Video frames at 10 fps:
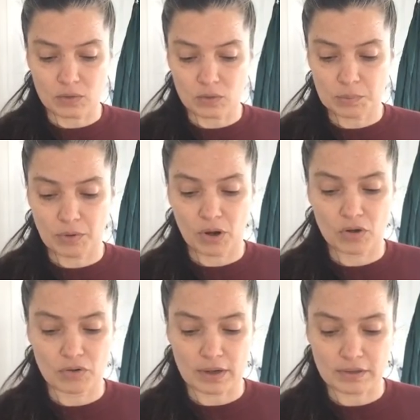all
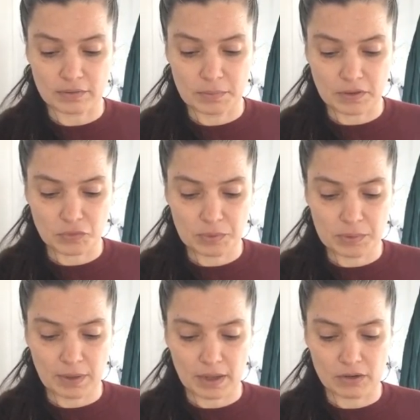progress must be
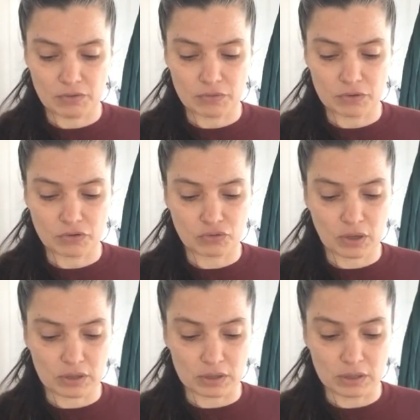made through
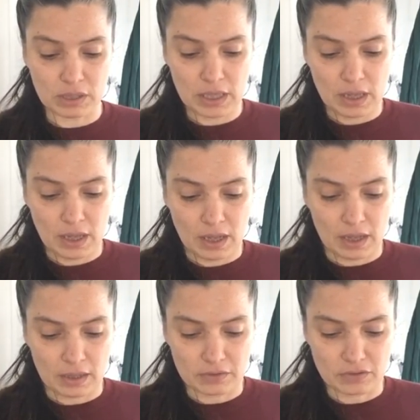struggle
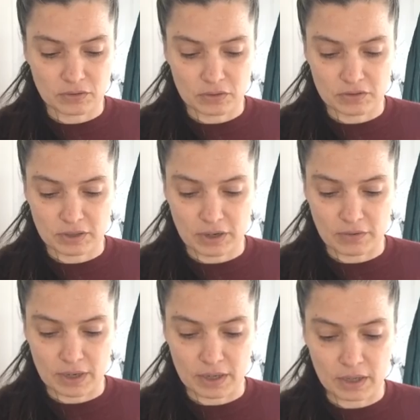and
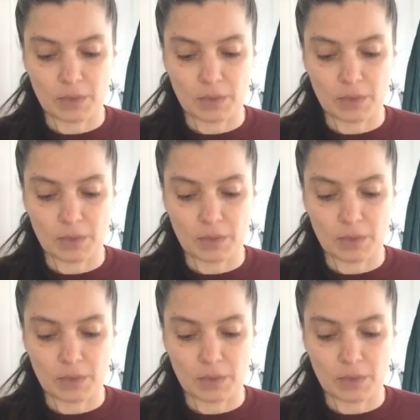solitary.